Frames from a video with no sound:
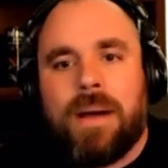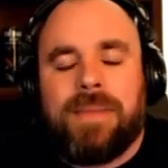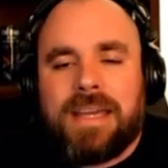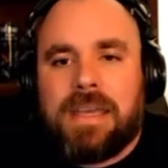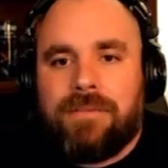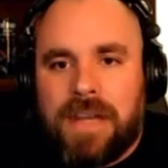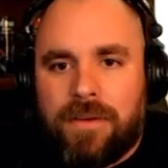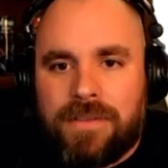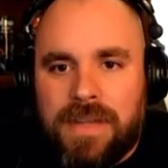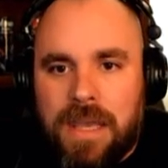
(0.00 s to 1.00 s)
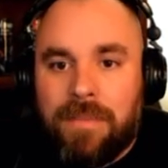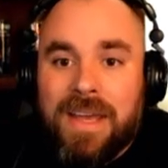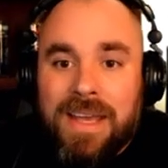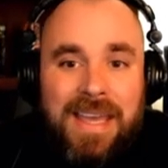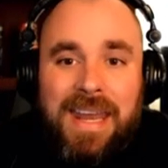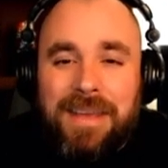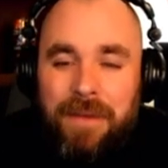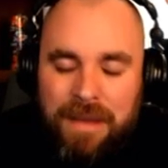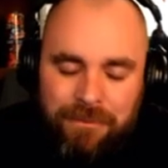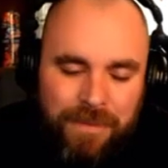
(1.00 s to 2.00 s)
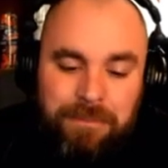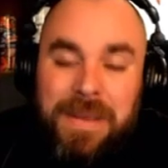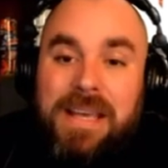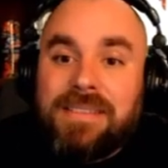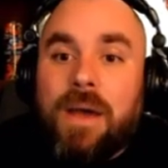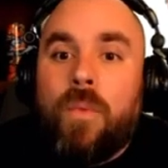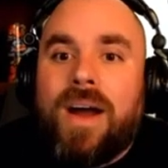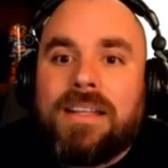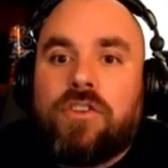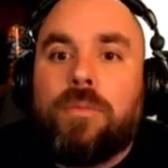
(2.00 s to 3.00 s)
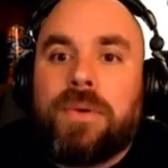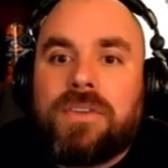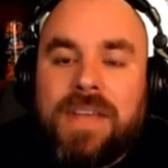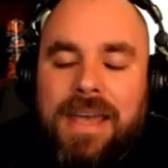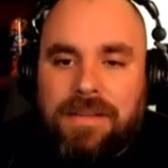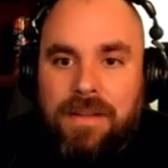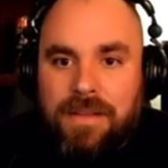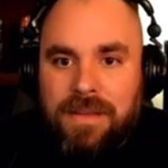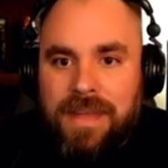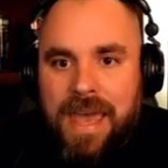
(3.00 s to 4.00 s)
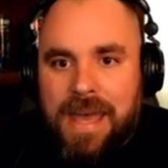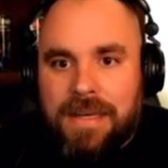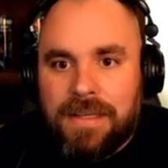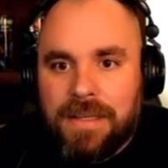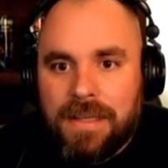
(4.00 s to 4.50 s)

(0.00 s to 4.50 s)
I'm not giving out his name. And I because I wanted to protect the dad.